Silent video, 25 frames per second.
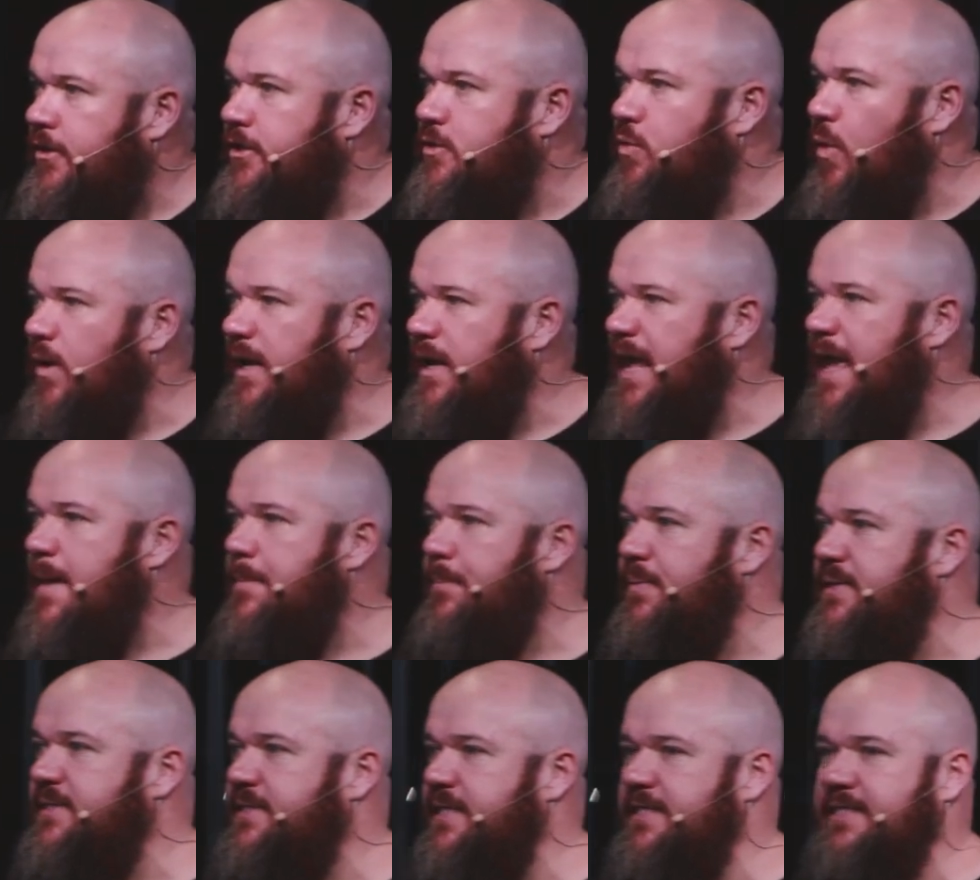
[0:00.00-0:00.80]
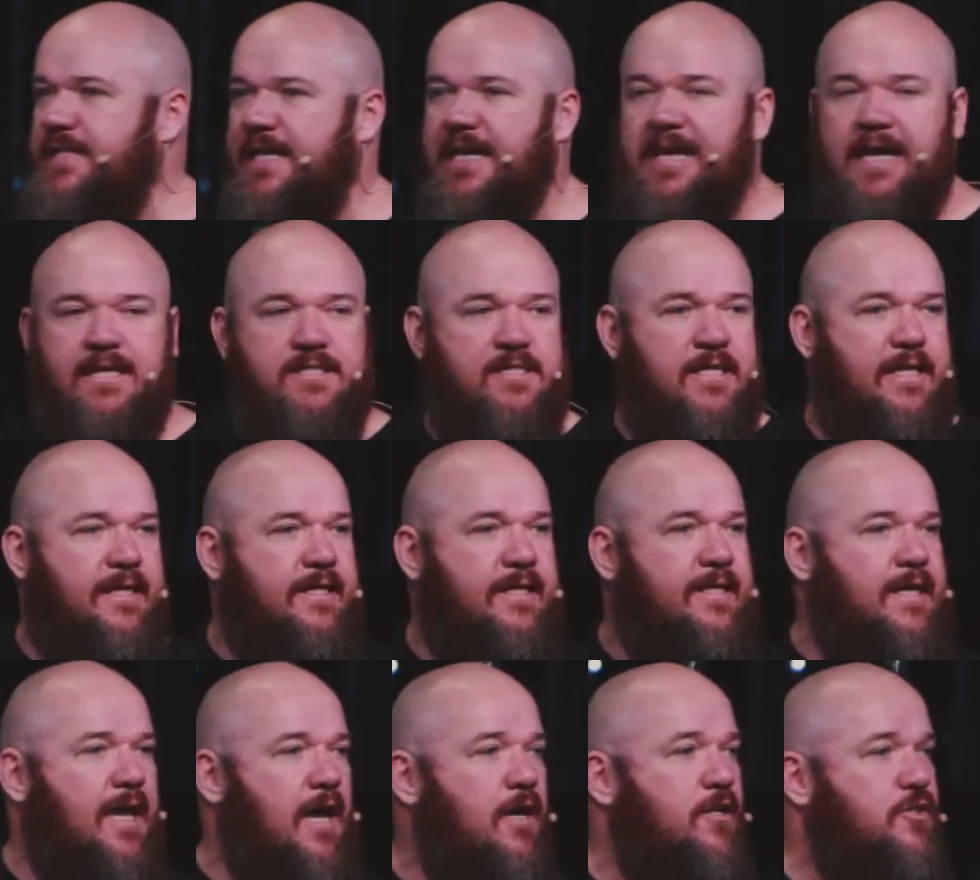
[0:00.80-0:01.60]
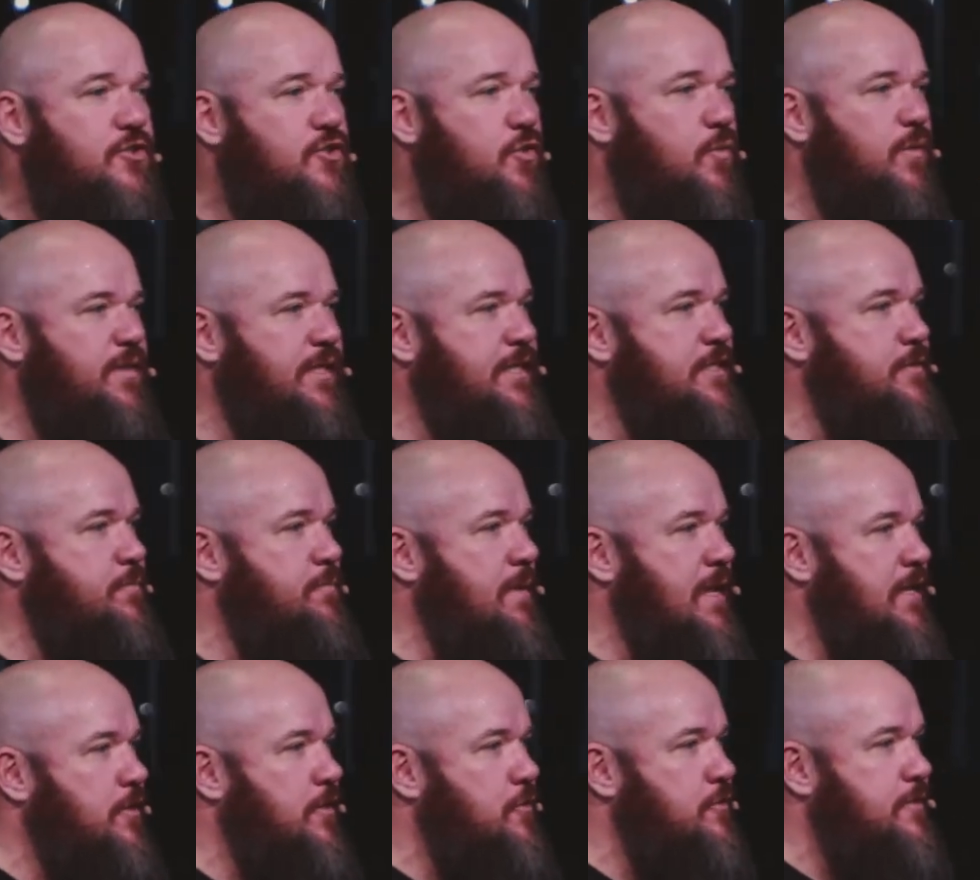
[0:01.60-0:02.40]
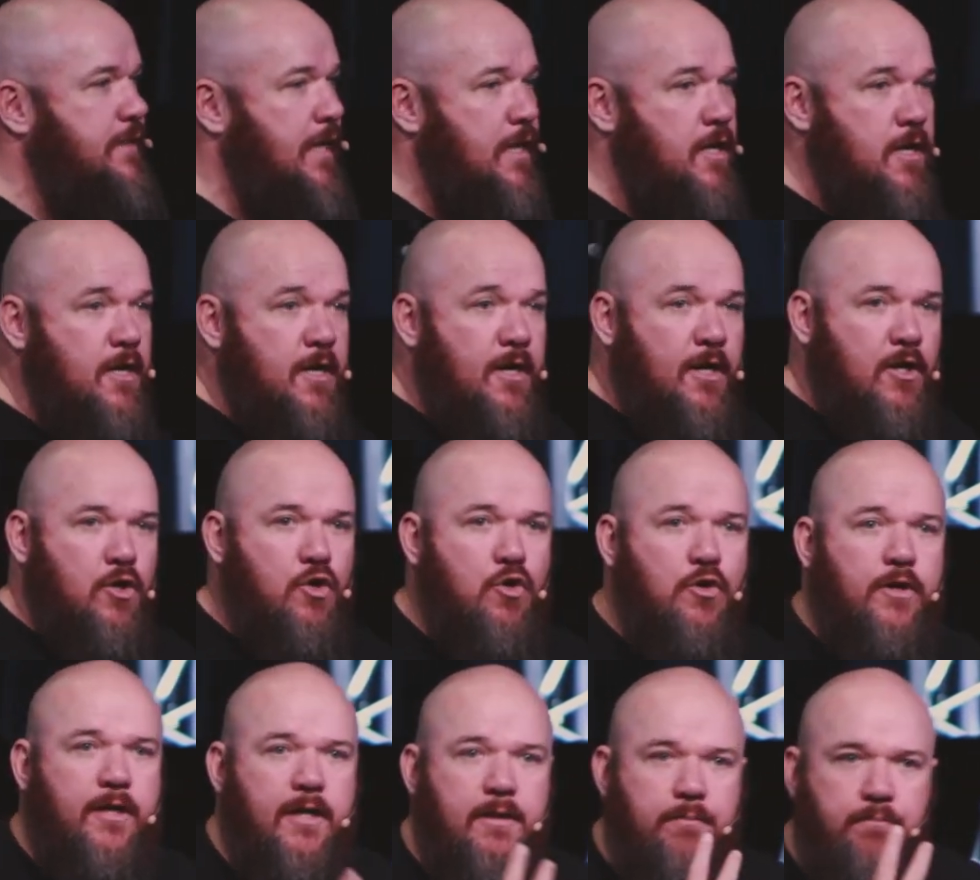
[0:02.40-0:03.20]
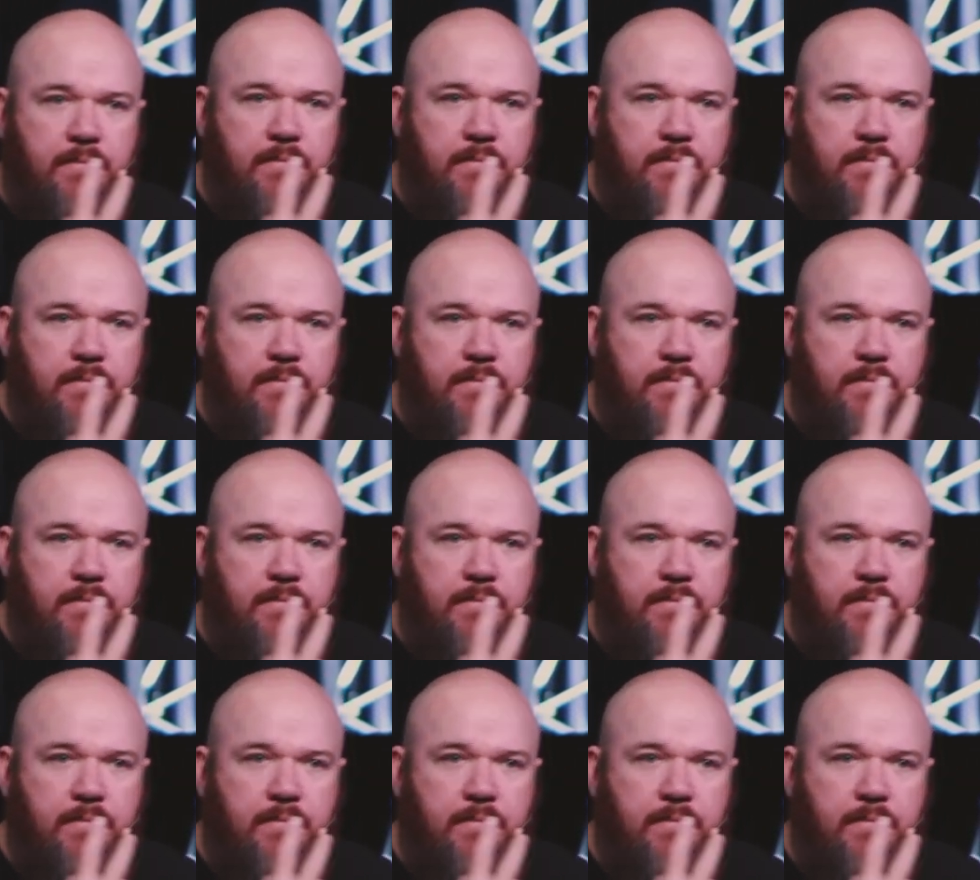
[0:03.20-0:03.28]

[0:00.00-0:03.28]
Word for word: Because what happens is he has an encounter with his men who say, Look